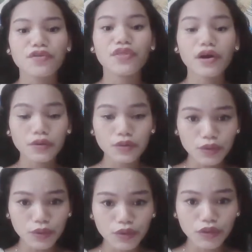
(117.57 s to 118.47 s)
the
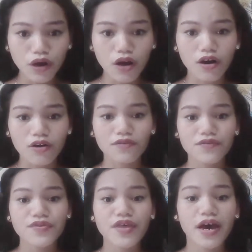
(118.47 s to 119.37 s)
rule of
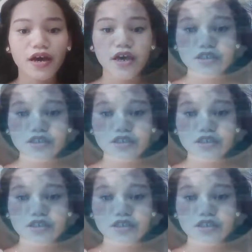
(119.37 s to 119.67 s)
the